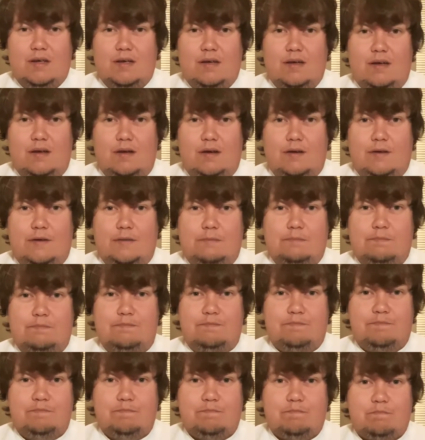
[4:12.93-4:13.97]

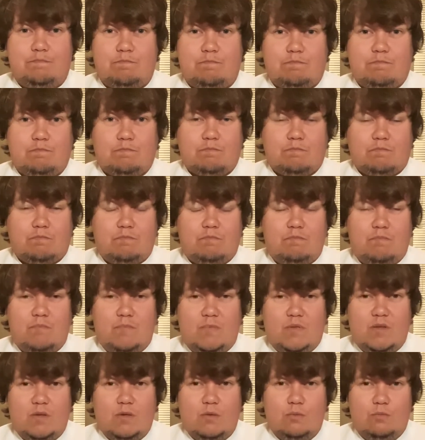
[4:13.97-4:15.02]

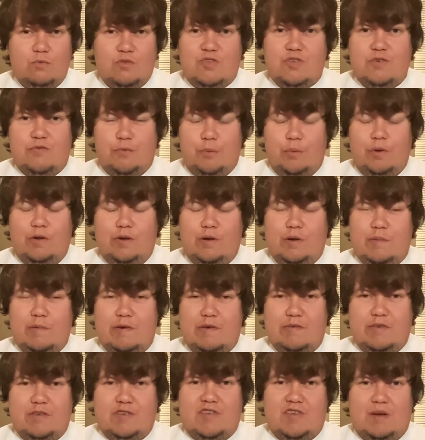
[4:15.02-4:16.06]
We suffer a little bit
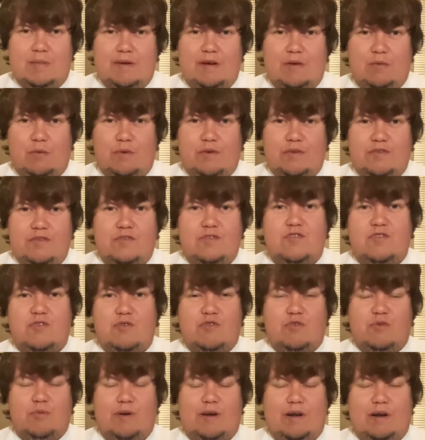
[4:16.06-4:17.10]
of a setback when
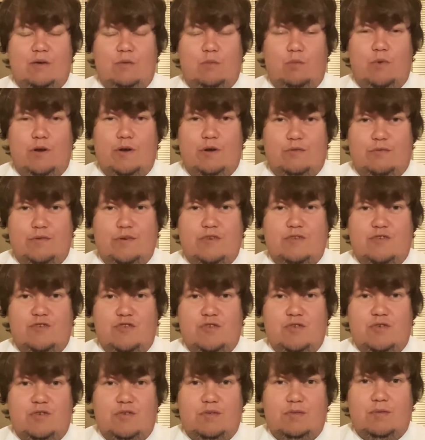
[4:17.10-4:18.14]
Sergio Reguilon went off
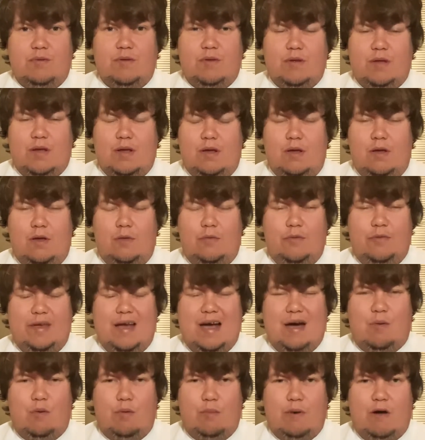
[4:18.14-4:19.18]
injured on the
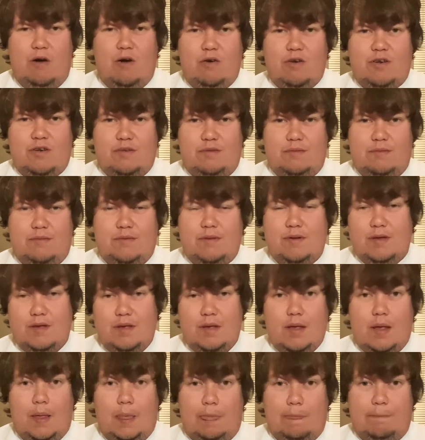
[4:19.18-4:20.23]
hour mark and
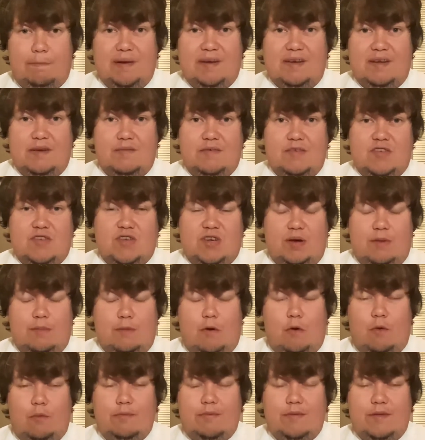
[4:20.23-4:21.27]
Ben Davies came
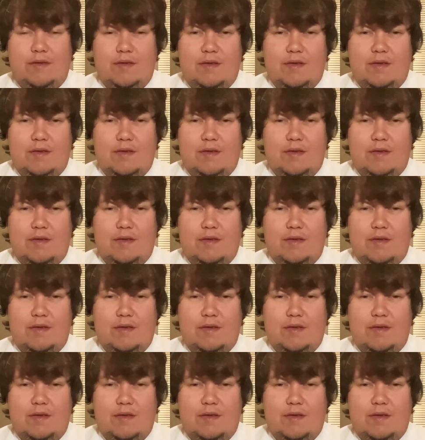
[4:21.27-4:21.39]
on.